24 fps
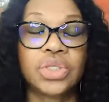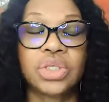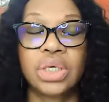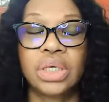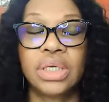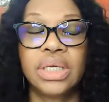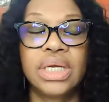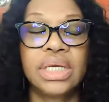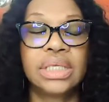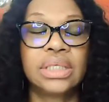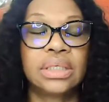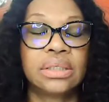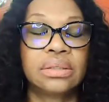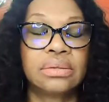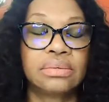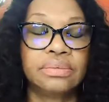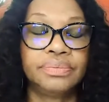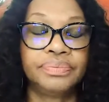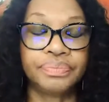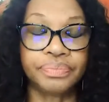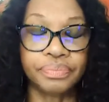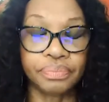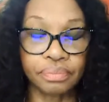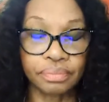So you need
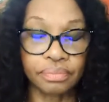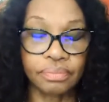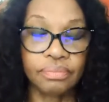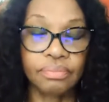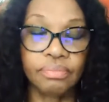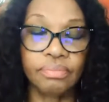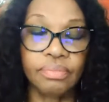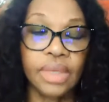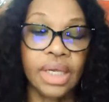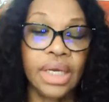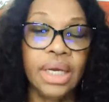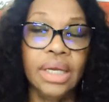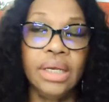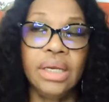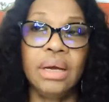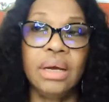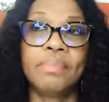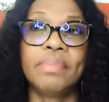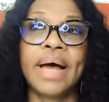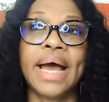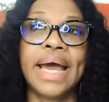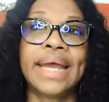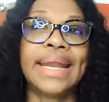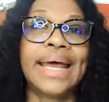to, in
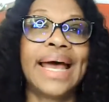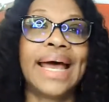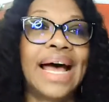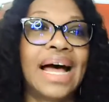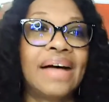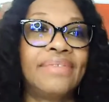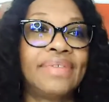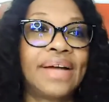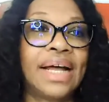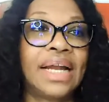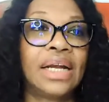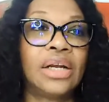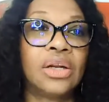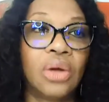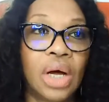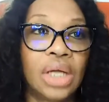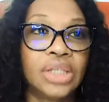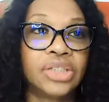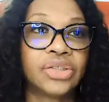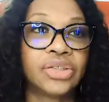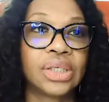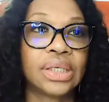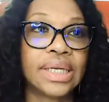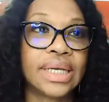your mind, have a
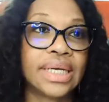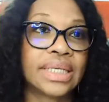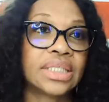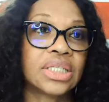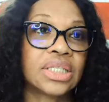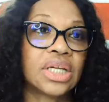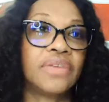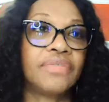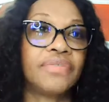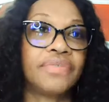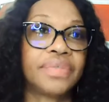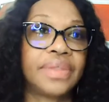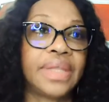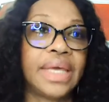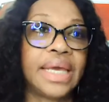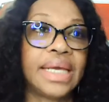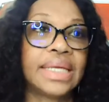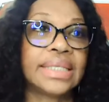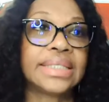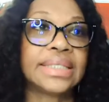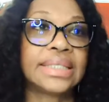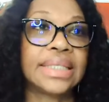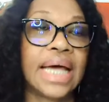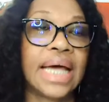laundry list of
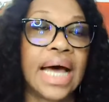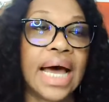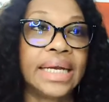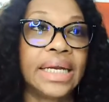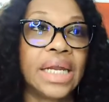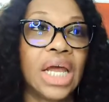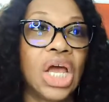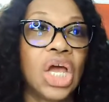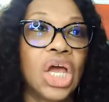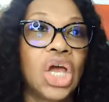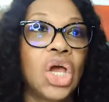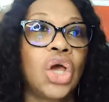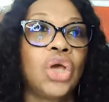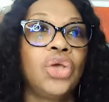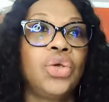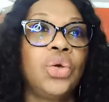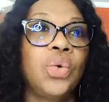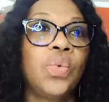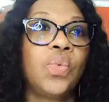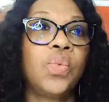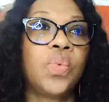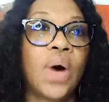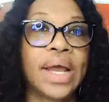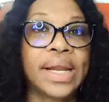things that
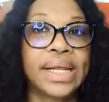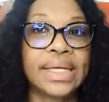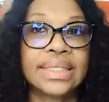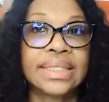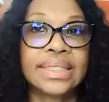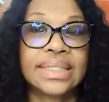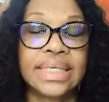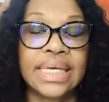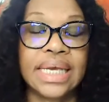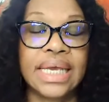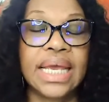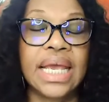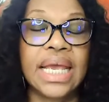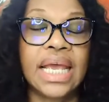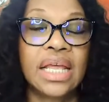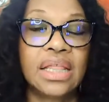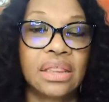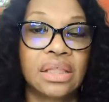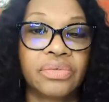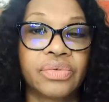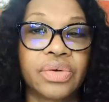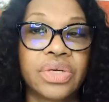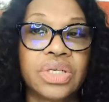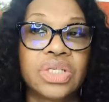you want to see
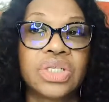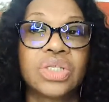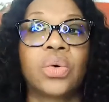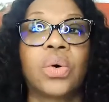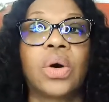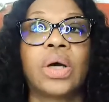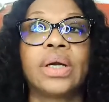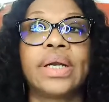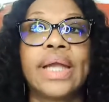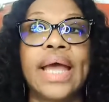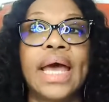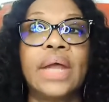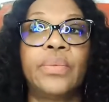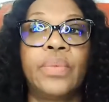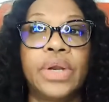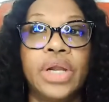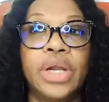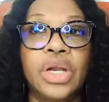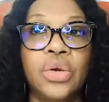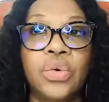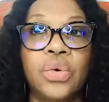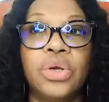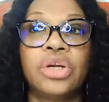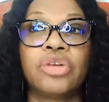in the resort. And
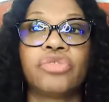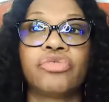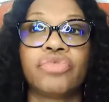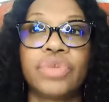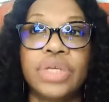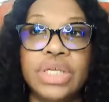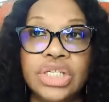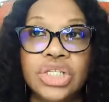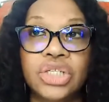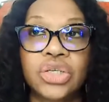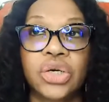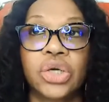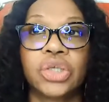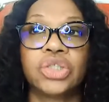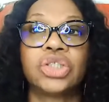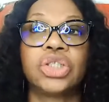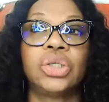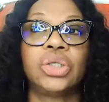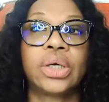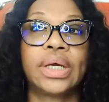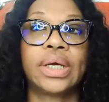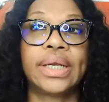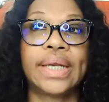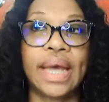when you're doing your
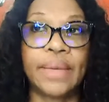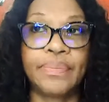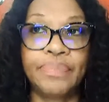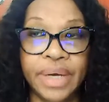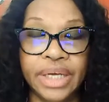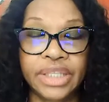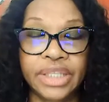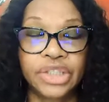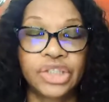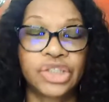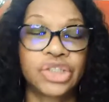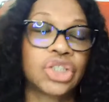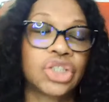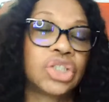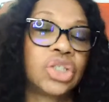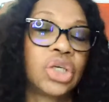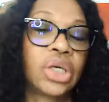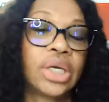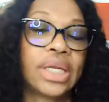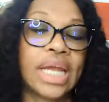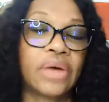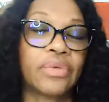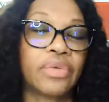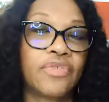research, you're looking at pictures,
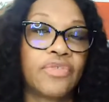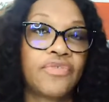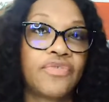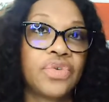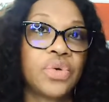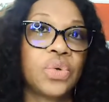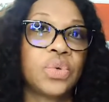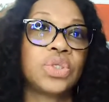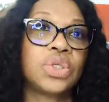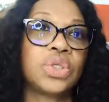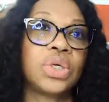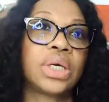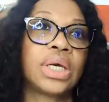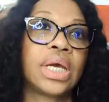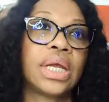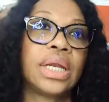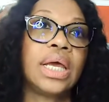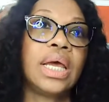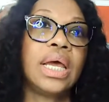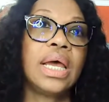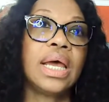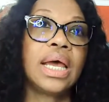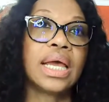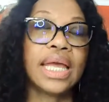looking at reviews, you
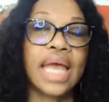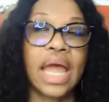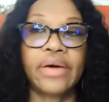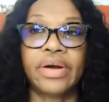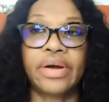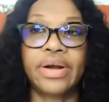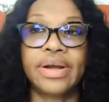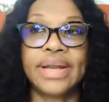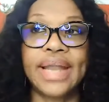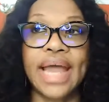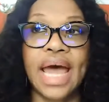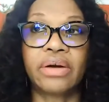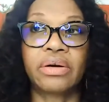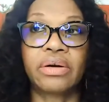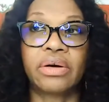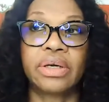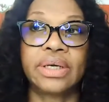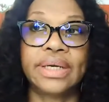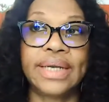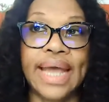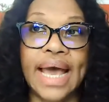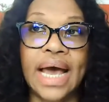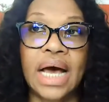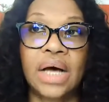can kind of
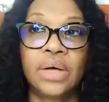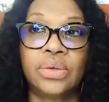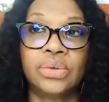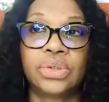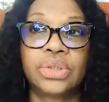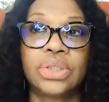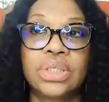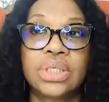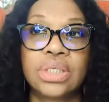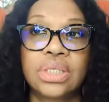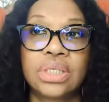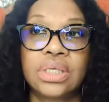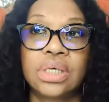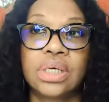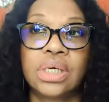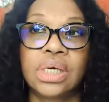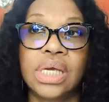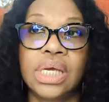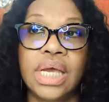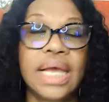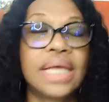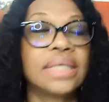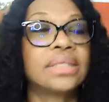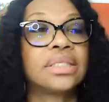narrow down to
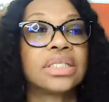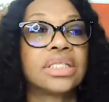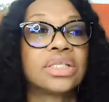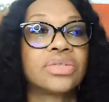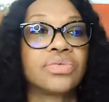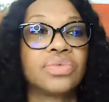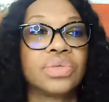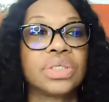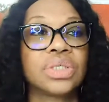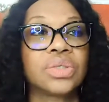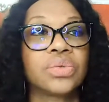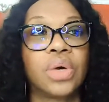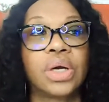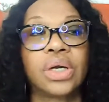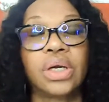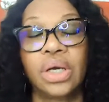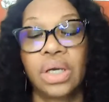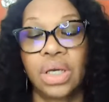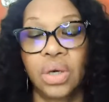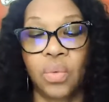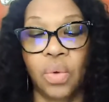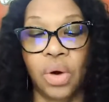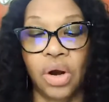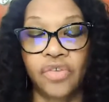see, is this
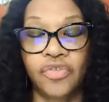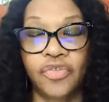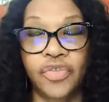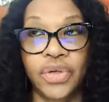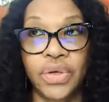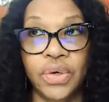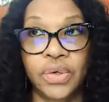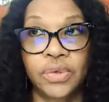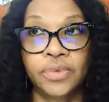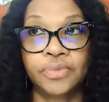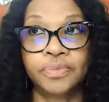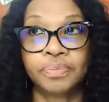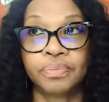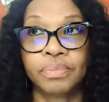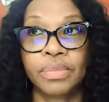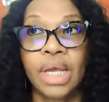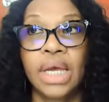resort going to work for you?